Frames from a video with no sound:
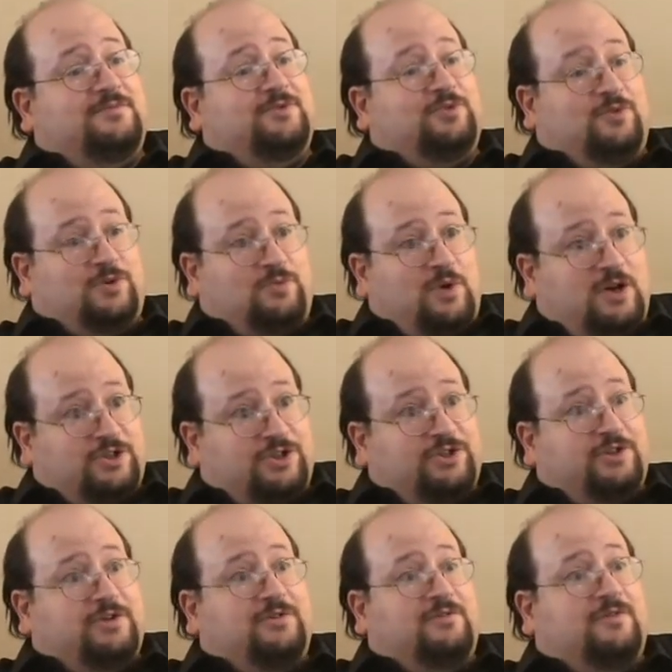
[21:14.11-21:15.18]
George
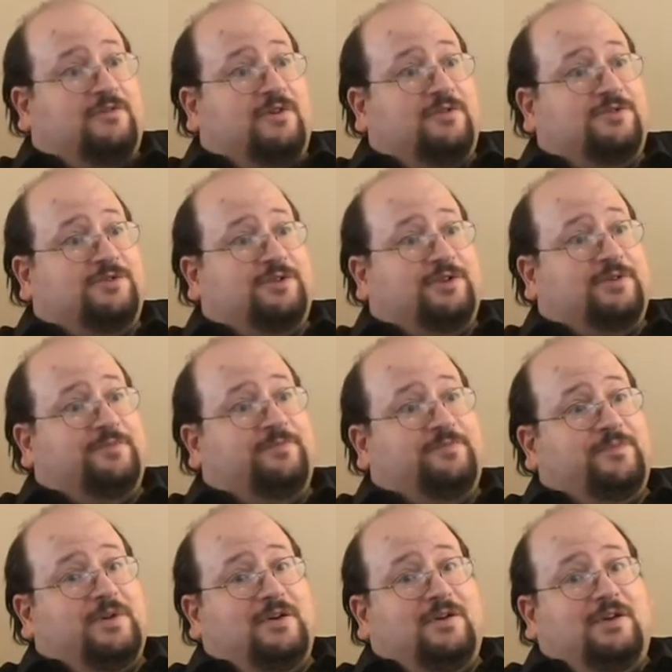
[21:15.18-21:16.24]
Washington University,
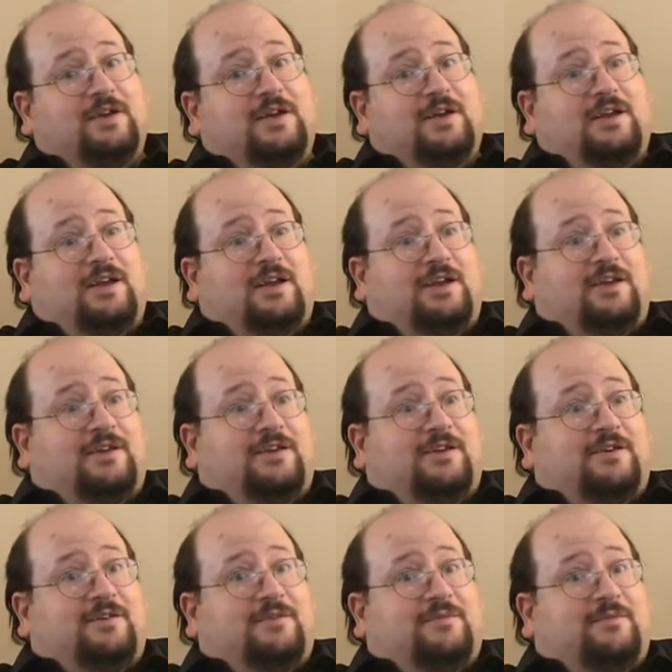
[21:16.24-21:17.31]

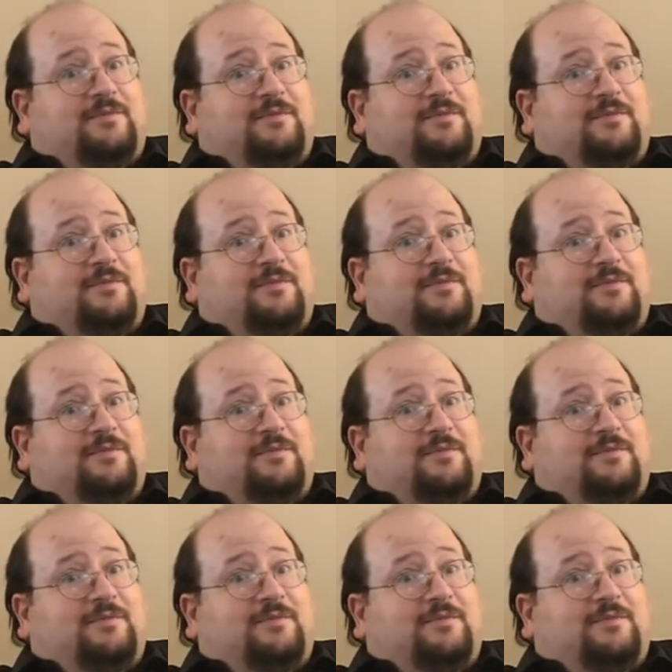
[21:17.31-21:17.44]
the